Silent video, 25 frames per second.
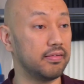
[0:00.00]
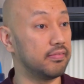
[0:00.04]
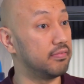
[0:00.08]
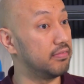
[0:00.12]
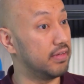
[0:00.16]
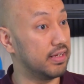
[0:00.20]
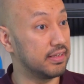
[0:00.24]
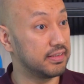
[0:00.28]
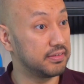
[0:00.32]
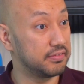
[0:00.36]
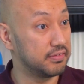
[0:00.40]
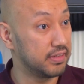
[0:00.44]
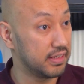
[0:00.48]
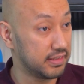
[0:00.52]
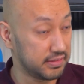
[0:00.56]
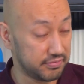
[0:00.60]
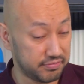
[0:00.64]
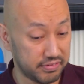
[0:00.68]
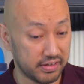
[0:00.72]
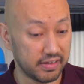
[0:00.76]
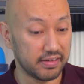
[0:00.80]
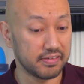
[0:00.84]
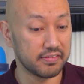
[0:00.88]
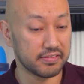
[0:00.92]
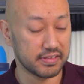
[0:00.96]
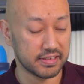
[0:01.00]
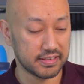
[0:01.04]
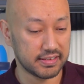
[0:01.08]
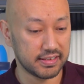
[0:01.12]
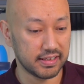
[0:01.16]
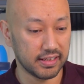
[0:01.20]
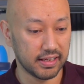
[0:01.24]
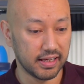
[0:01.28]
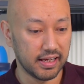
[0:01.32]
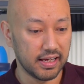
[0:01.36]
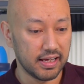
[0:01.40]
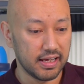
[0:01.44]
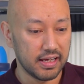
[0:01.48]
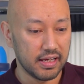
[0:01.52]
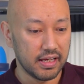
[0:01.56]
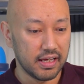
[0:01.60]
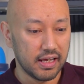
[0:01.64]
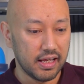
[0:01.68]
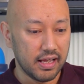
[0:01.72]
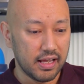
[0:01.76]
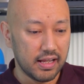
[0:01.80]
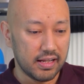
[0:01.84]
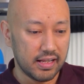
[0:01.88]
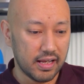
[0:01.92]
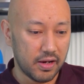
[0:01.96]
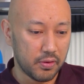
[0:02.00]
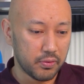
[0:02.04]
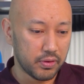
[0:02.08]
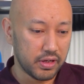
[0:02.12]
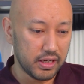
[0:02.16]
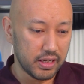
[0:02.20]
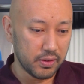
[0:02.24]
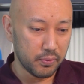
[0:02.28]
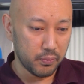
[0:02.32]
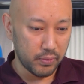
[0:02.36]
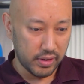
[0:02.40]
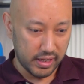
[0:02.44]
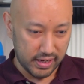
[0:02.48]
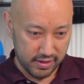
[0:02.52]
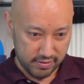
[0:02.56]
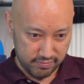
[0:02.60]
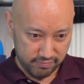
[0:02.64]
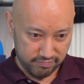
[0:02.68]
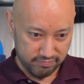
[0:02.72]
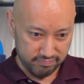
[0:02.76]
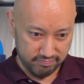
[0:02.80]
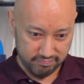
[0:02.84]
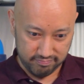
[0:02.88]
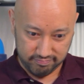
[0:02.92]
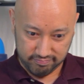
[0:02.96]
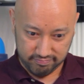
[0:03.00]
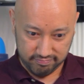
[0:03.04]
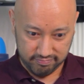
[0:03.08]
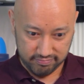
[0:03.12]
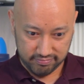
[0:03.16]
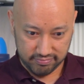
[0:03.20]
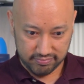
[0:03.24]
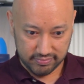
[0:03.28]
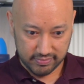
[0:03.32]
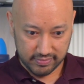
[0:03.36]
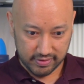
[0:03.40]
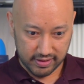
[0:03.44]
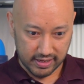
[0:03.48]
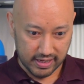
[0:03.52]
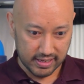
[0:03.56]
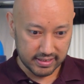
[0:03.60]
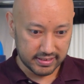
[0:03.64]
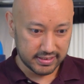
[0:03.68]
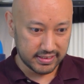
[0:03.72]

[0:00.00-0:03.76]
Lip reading: That's very interesting. Now here we have, I